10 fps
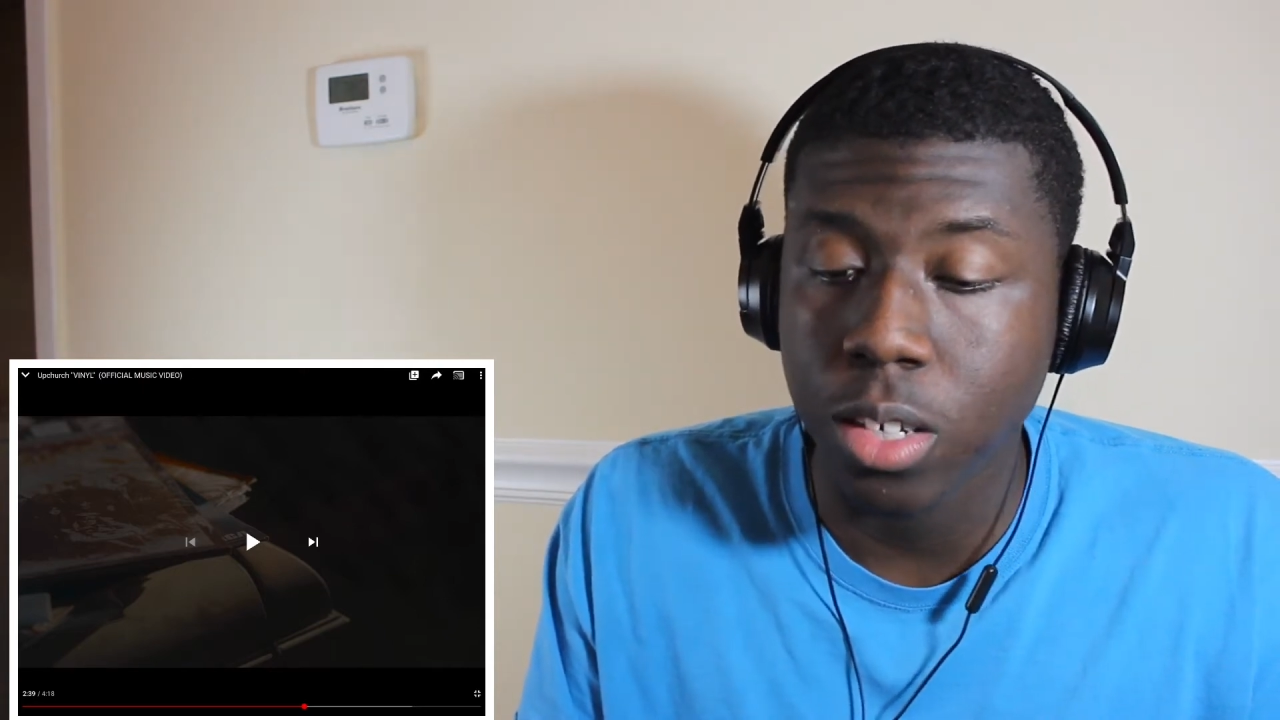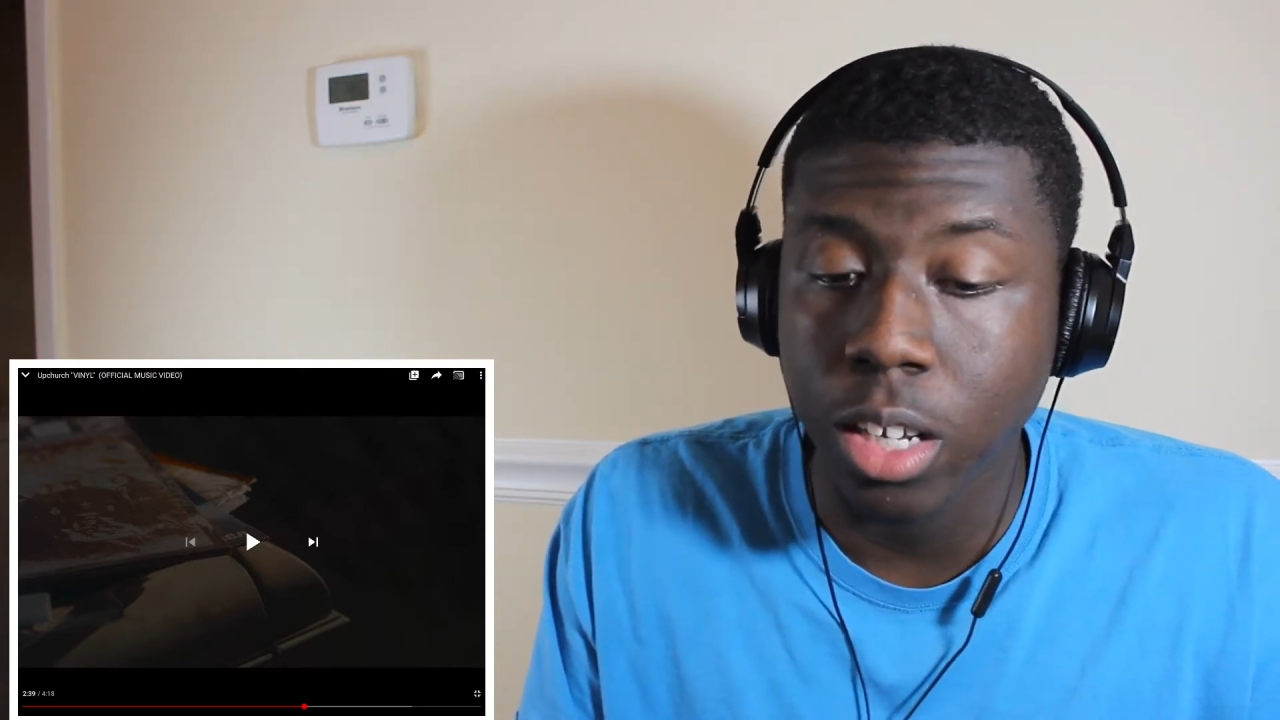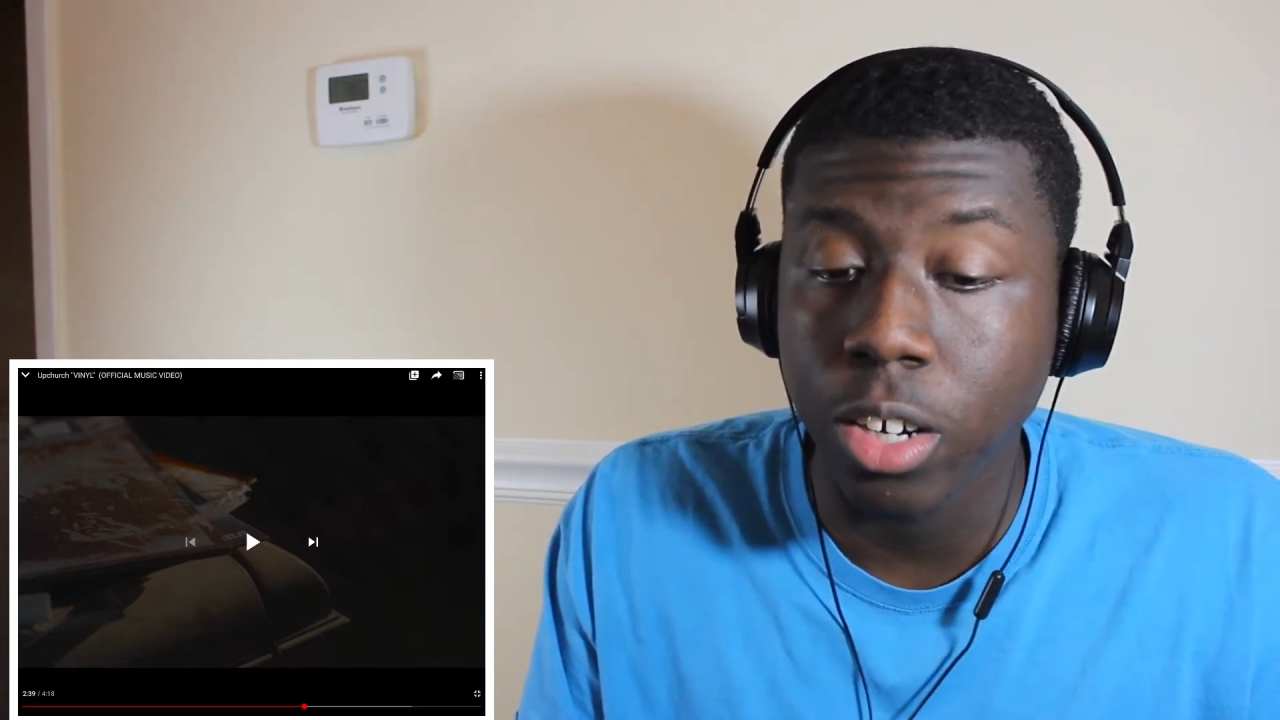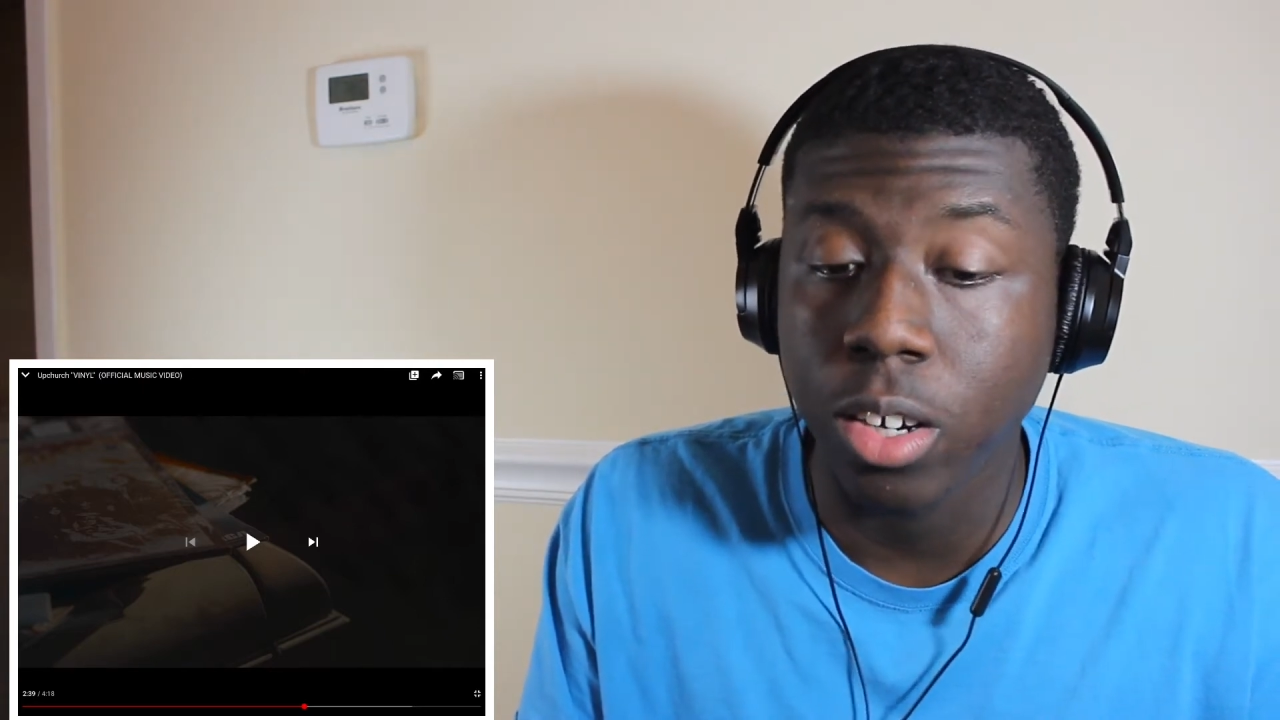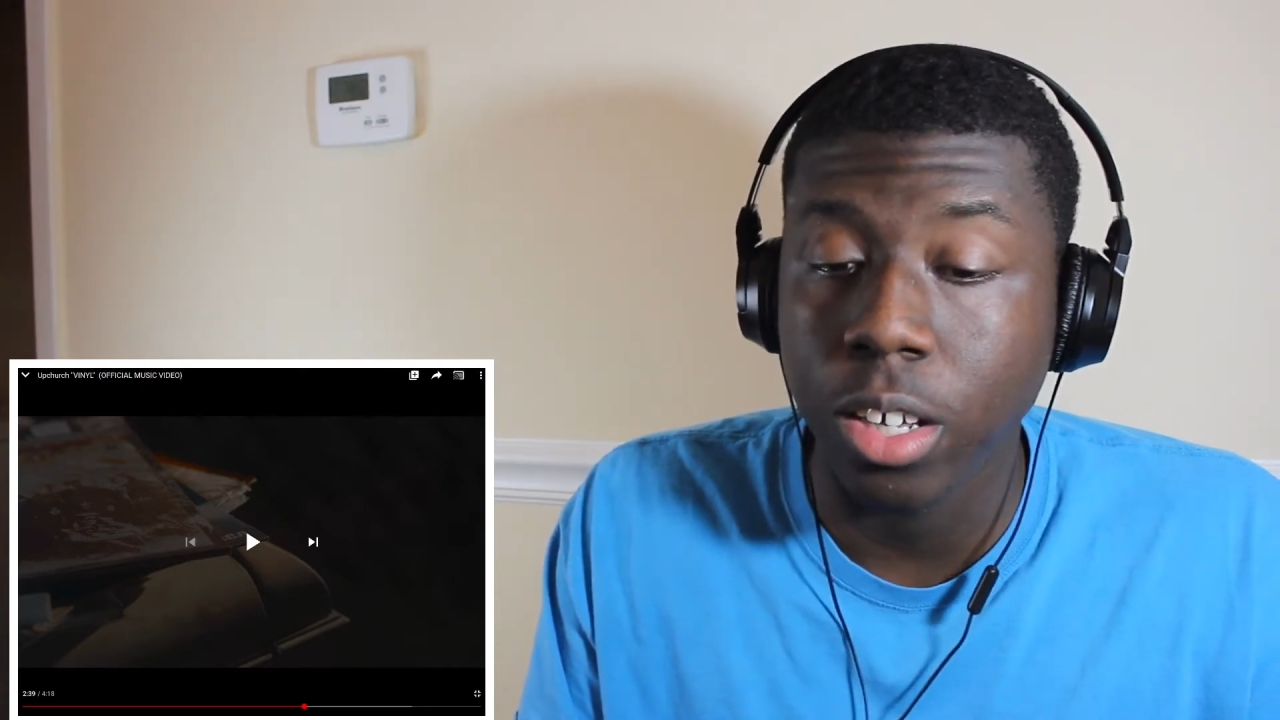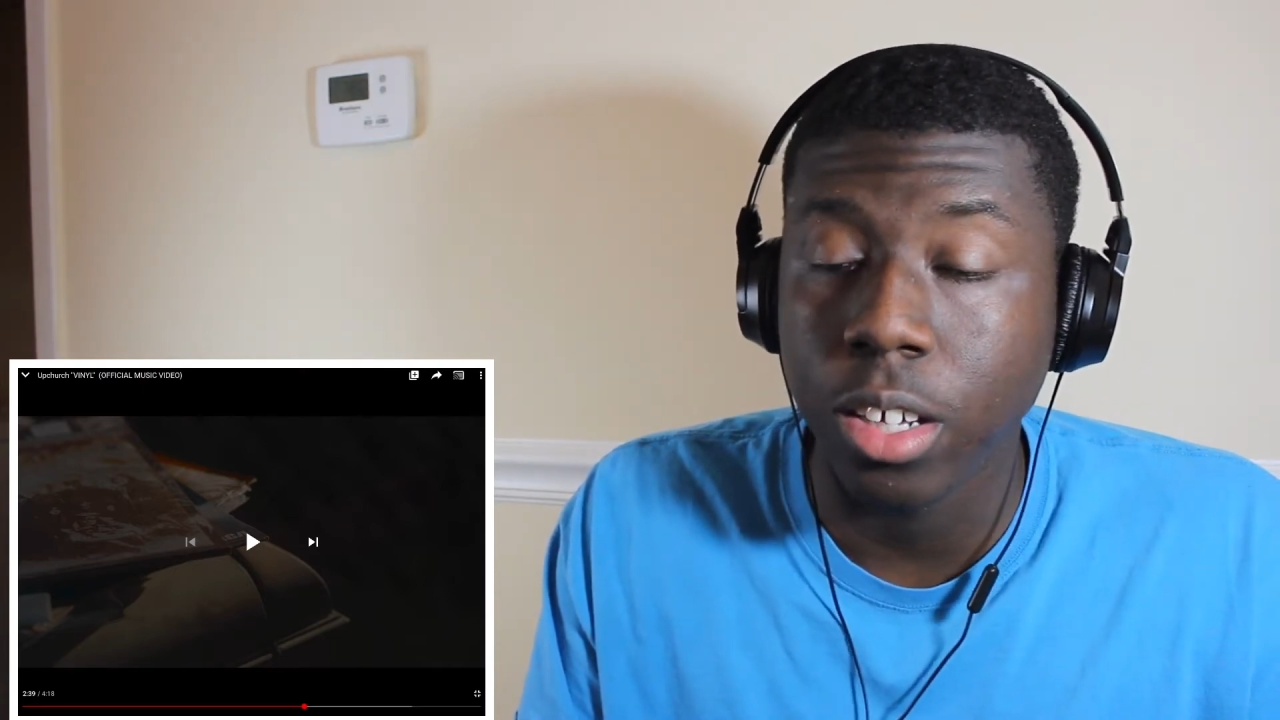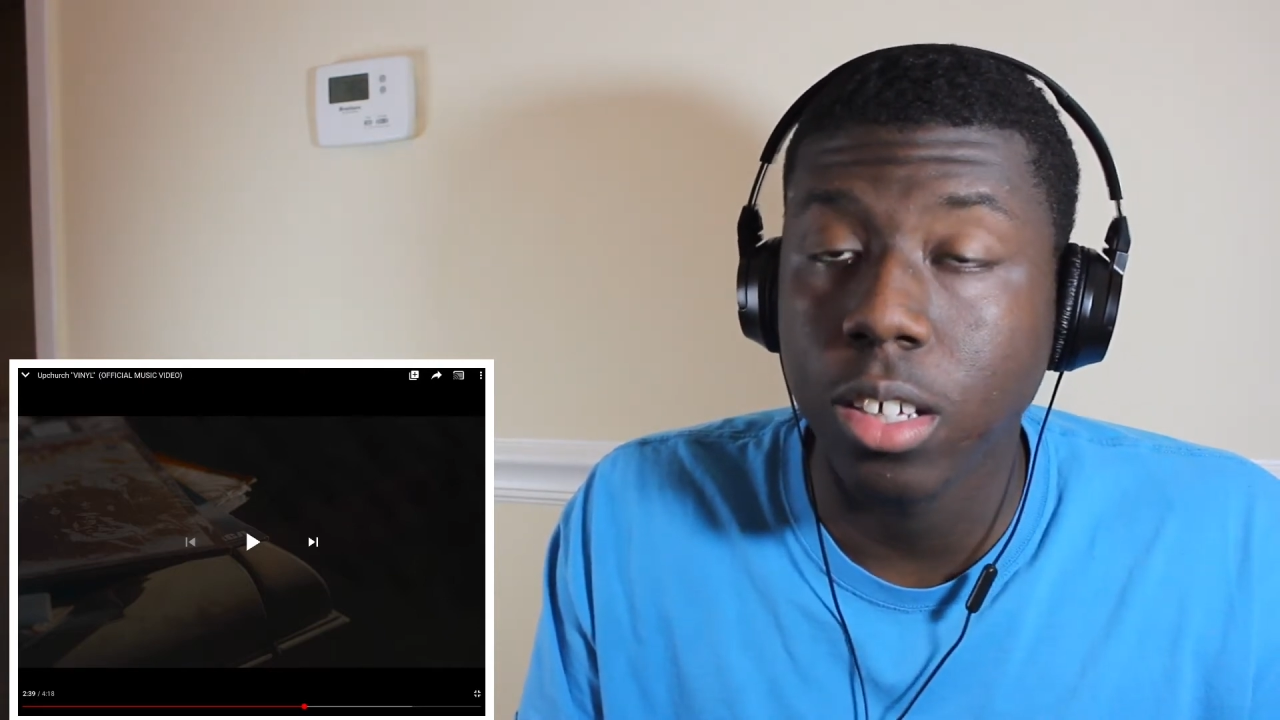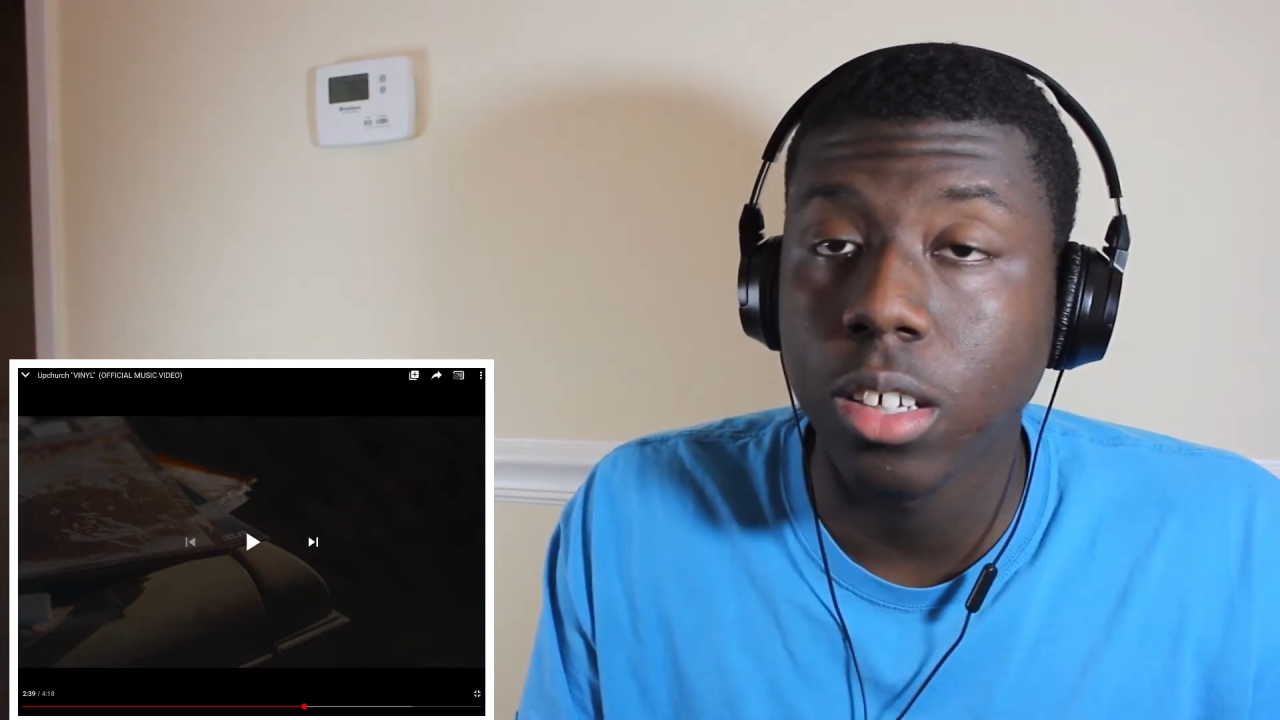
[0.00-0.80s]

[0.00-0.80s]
literally.